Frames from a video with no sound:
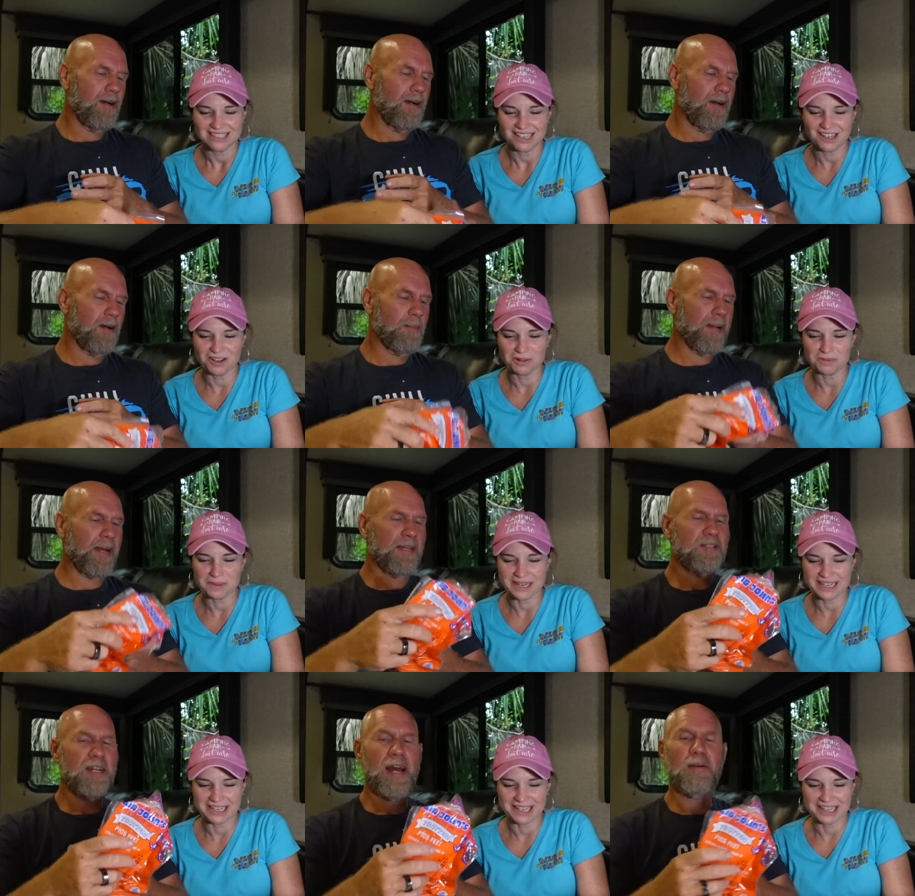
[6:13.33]
Speaker 1: Oh my
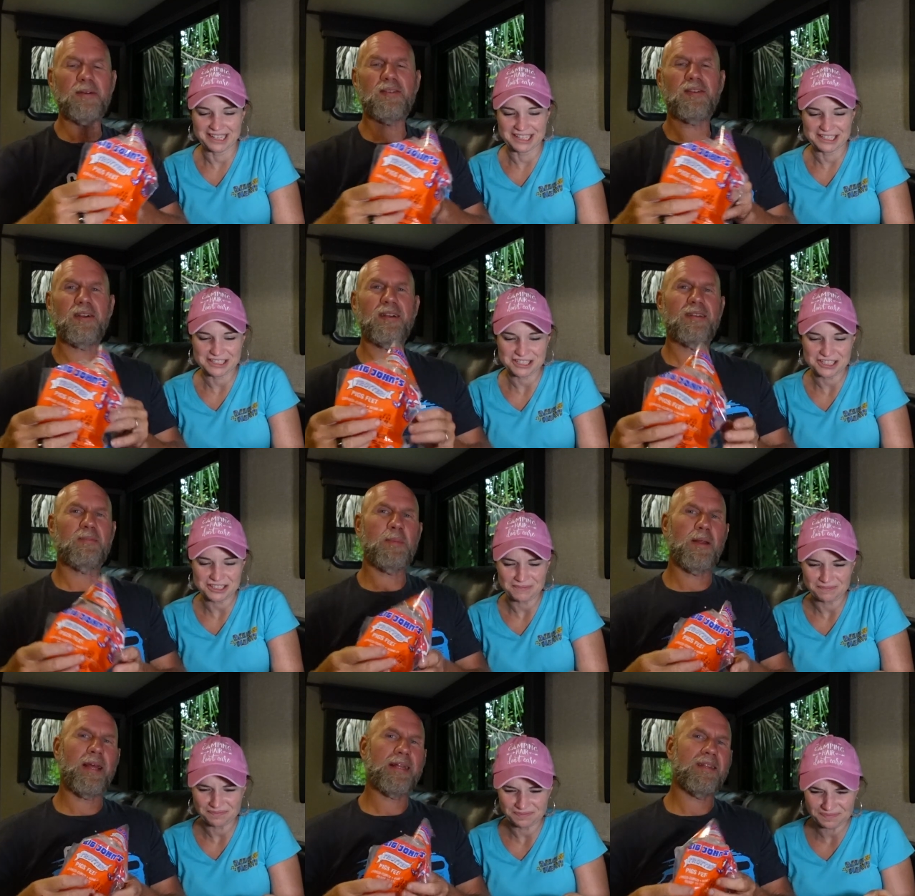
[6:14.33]
gosh. Now it's starting to
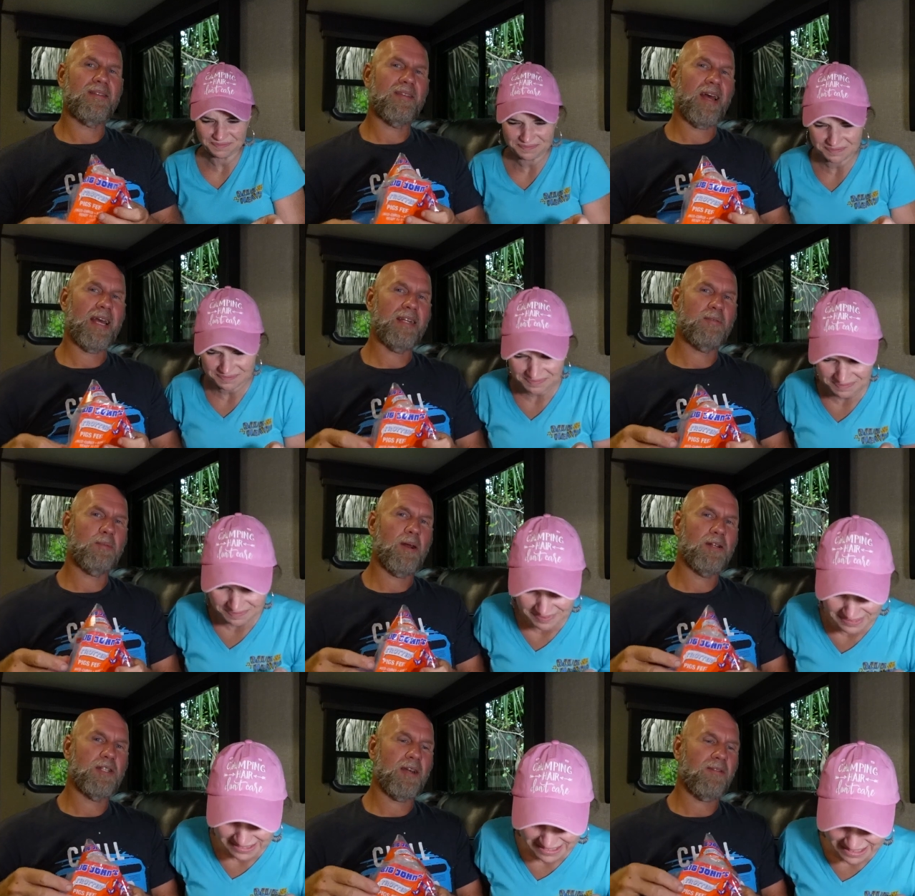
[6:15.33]
smell like the science
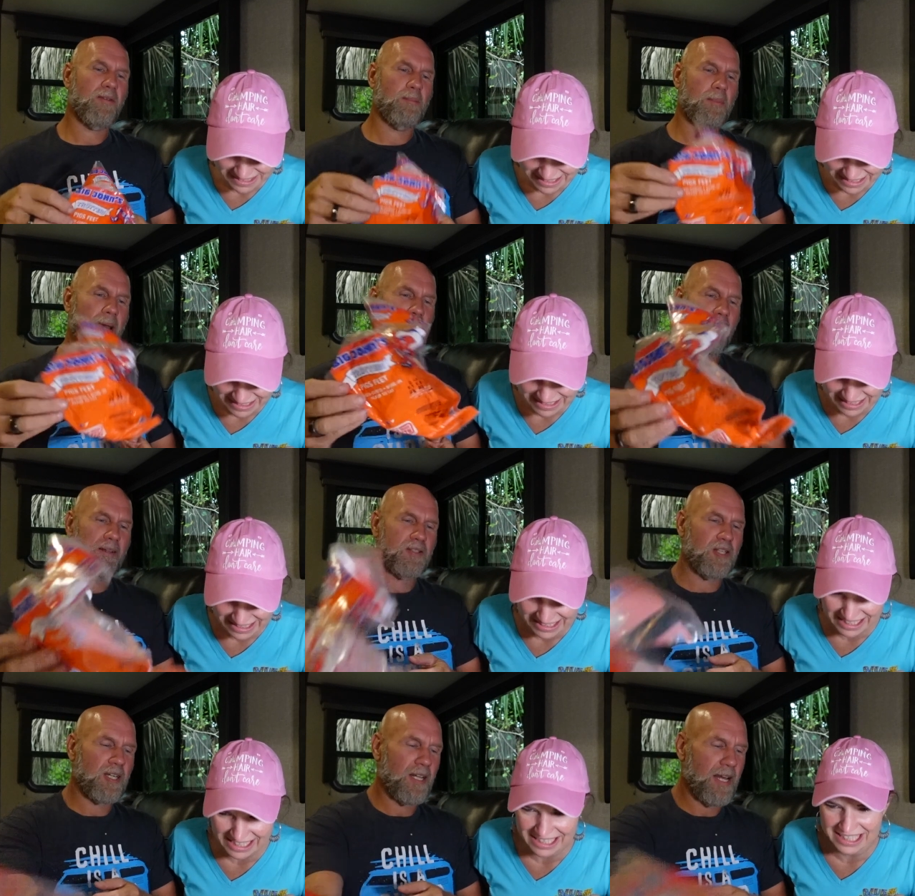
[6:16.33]
project from
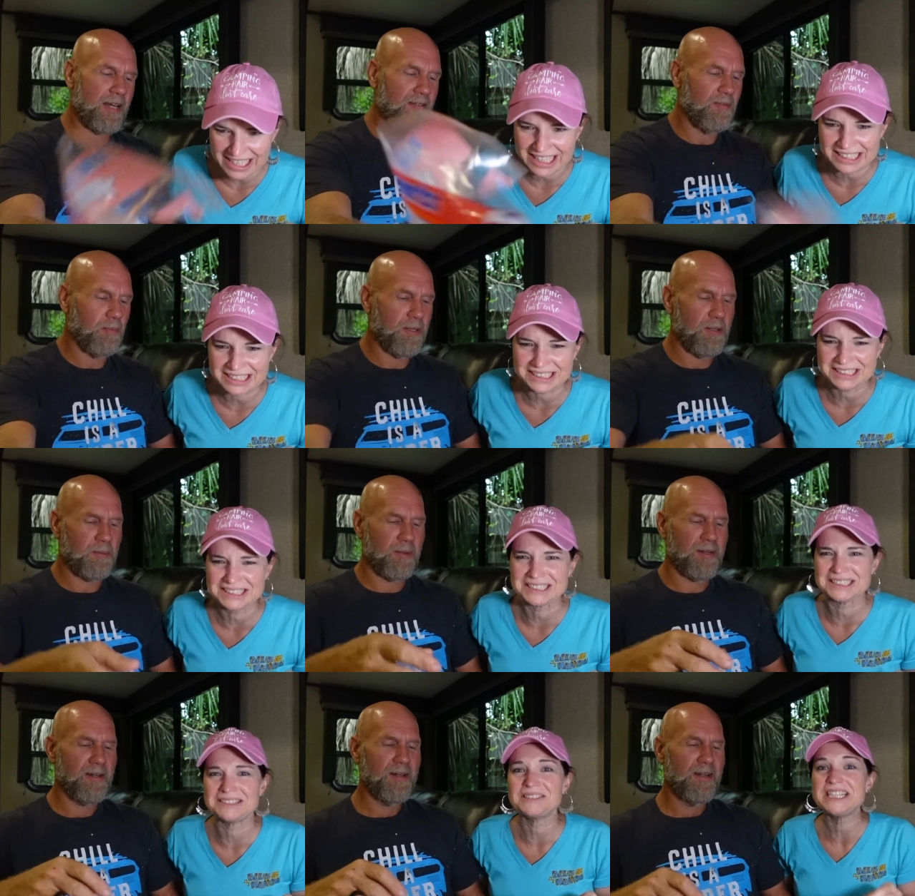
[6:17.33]
biology class
Speaker 2: when you
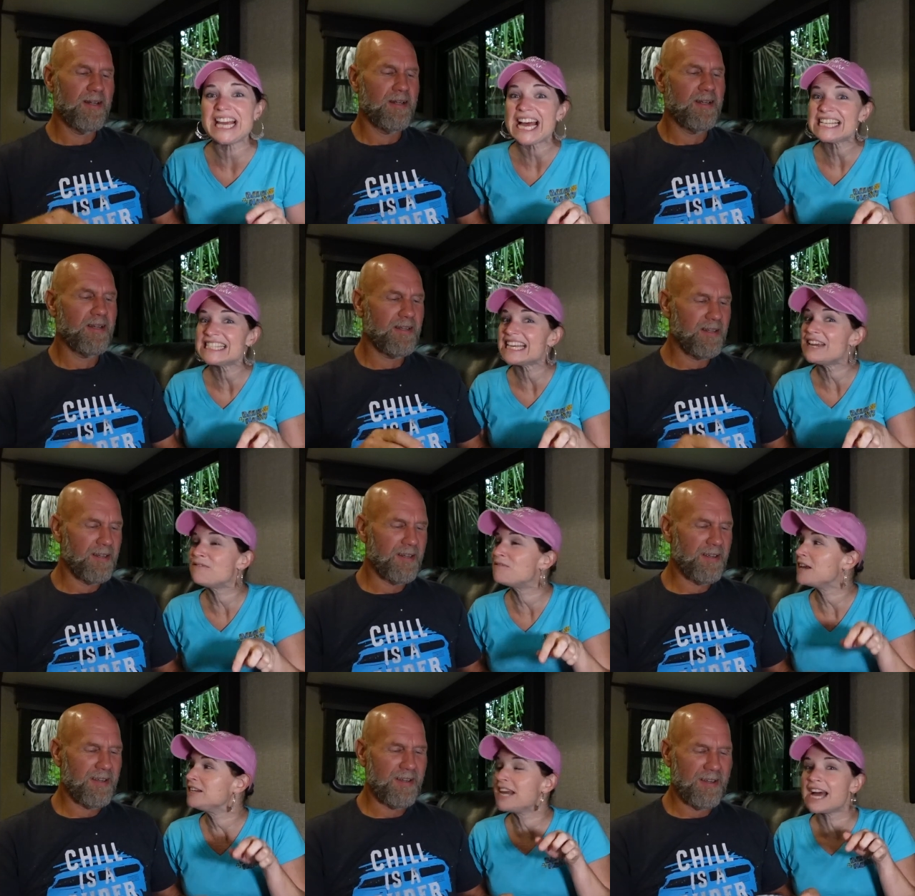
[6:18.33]
were... Yes,
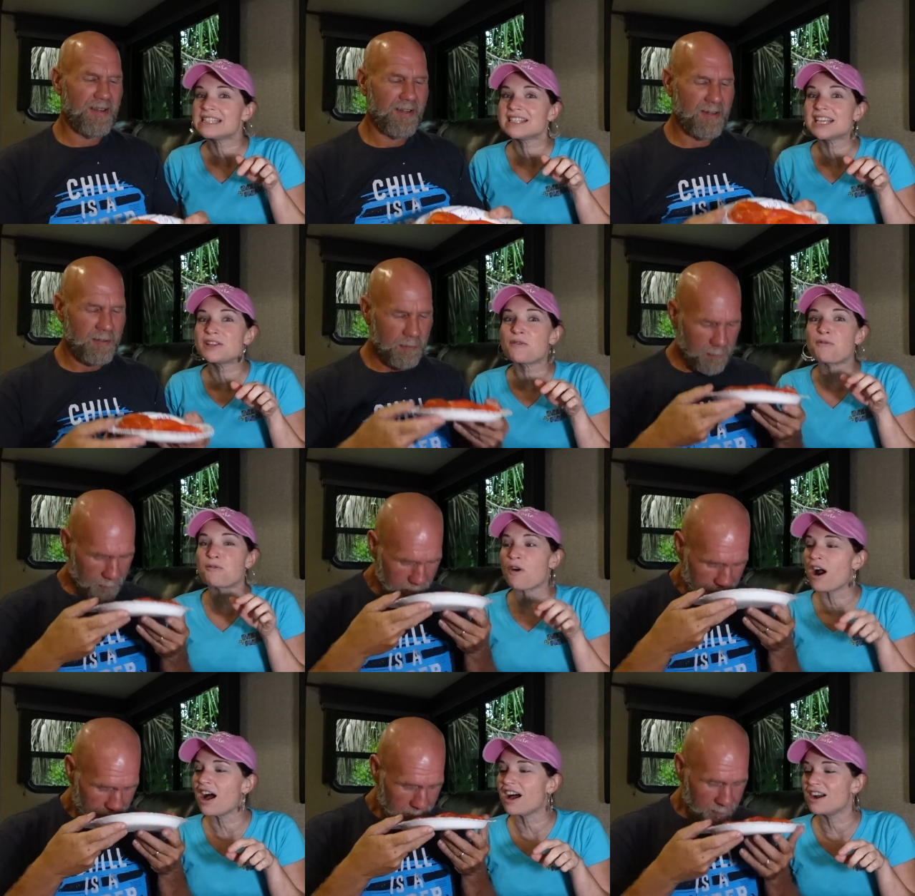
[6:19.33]
like the
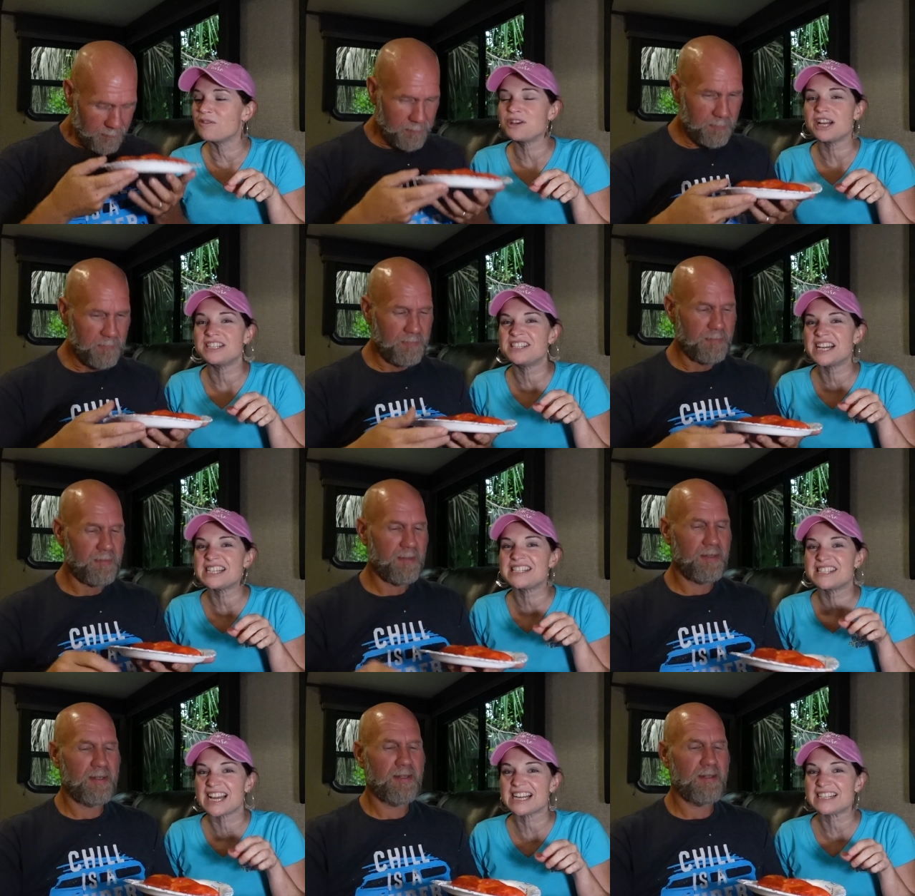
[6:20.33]
frog when you had to
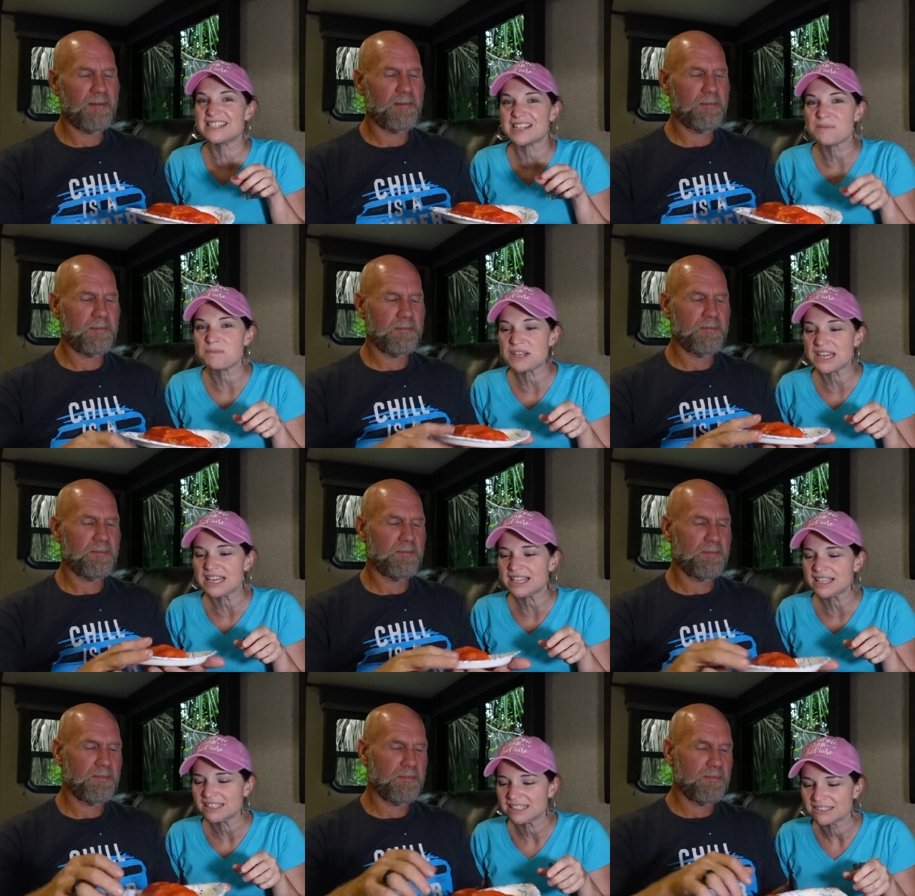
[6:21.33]
dissect
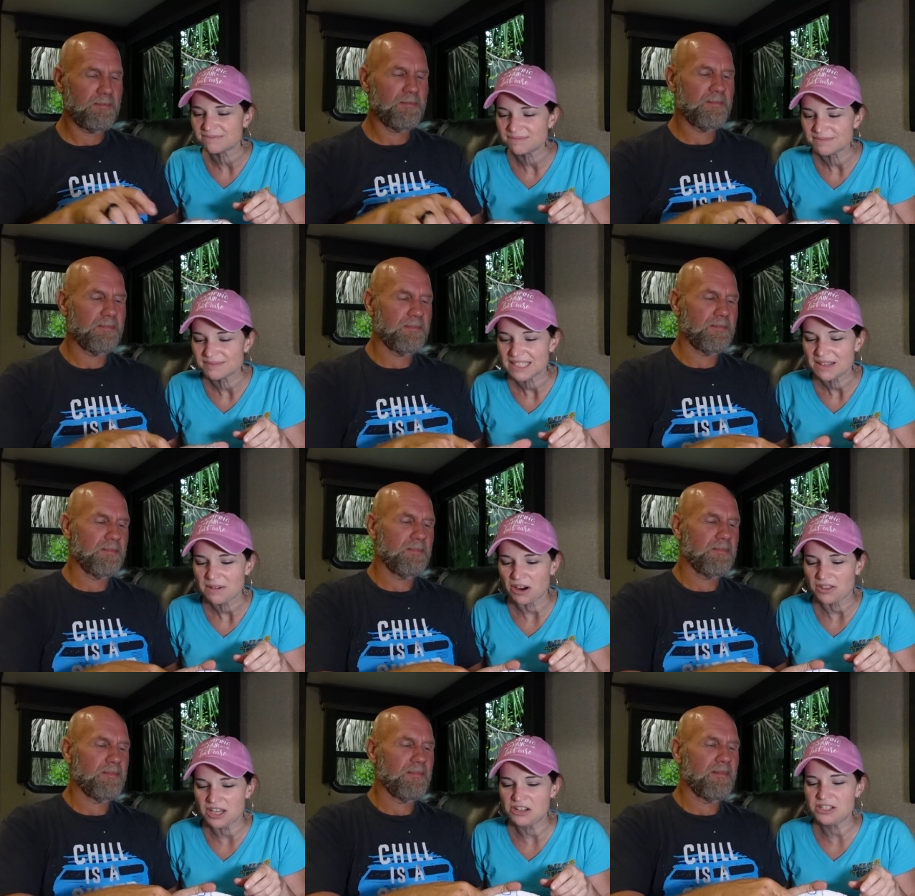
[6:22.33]
something.
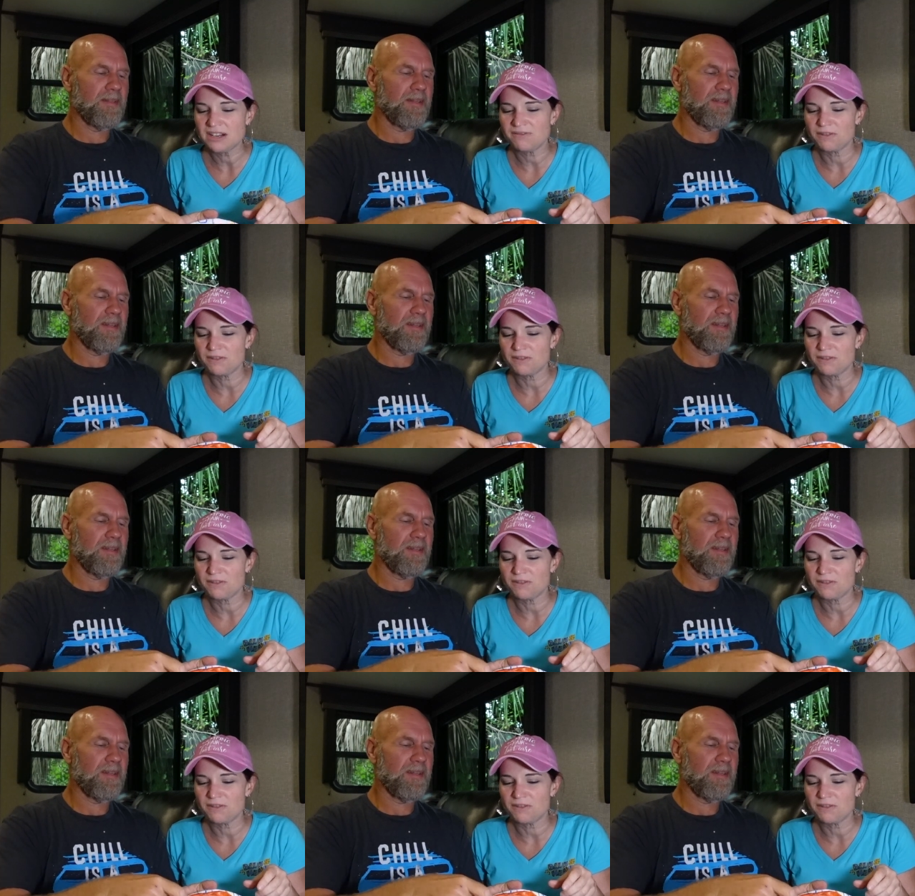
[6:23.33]
Are they using